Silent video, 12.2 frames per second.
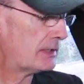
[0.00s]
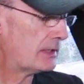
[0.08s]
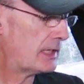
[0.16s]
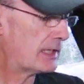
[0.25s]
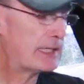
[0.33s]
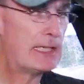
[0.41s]

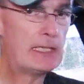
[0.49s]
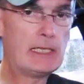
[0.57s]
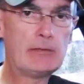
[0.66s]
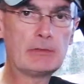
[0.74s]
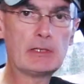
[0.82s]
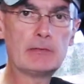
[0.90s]
a gear
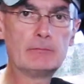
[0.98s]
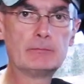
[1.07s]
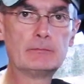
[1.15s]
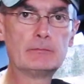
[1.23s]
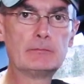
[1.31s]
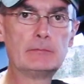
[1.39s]
lever
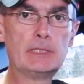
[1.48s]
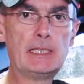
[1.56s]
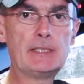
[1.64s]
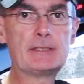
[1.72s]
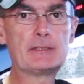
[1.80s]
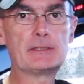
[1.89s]

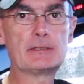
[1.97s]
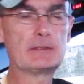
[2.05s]
is,